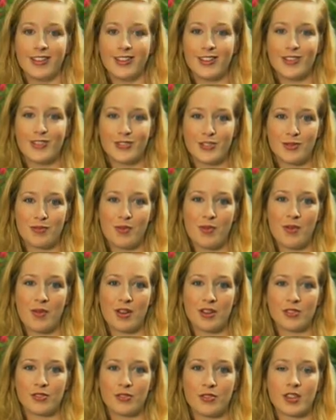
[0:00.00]
Your
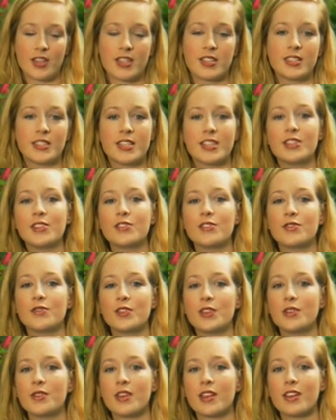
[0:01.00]
support through the continued
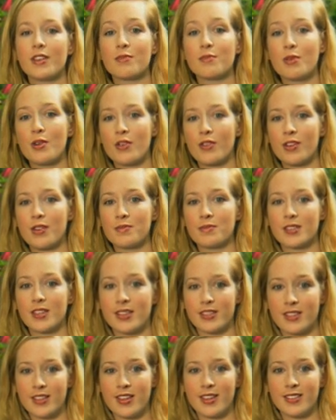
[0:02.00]
viewing of programs
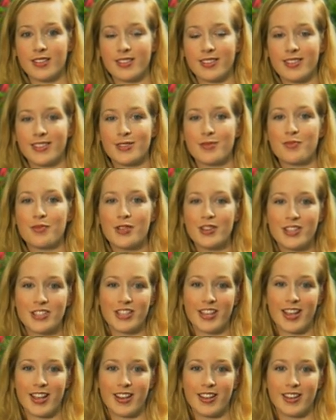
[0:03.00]
like this is
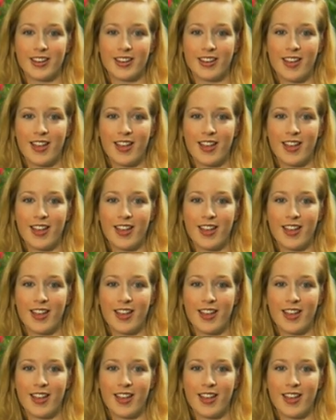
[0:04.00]
appreciated.